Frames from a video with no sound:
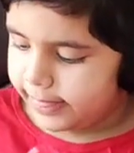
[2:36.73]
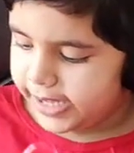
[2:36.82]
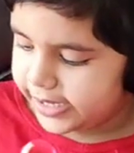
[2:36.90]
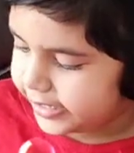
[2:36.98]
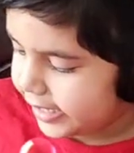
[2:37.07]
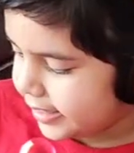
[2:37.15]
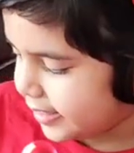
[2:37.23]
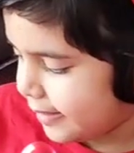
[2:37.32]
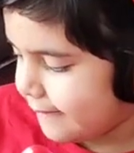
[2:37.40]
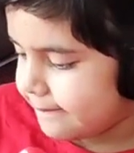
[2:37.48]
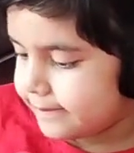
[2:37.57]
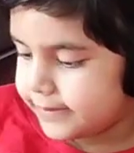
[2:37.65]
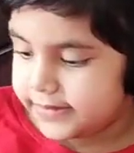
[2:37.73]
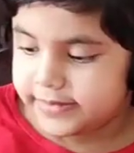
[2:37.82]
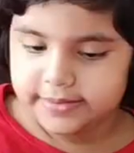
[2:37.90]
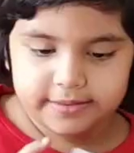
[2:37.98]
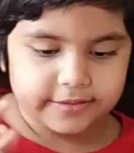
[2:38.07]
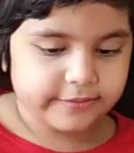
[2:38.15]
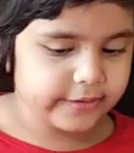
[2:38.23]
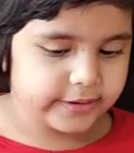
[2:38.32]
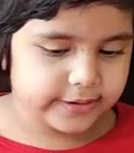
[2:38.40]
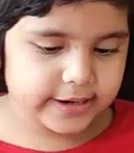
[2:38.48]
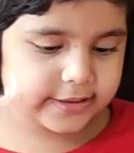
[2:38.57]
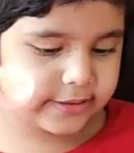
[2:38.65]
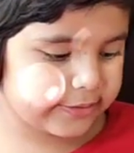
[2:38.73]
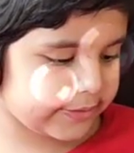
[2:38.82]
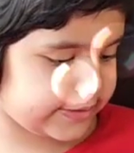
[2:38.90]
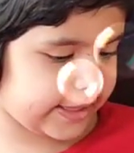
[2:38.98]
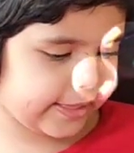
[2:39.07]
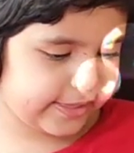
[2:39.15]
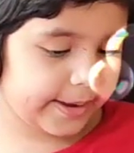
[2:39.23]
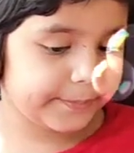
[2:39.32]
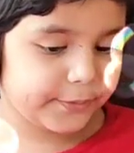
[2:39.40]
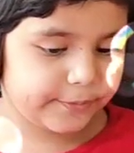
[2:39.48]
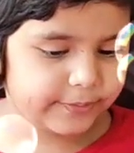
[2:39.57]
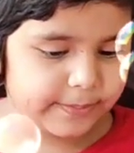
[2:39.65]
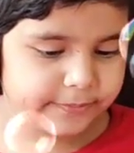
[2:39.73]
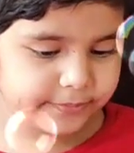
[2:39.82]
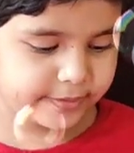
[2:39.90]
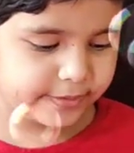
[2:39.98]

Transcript: it is. So let's this time go from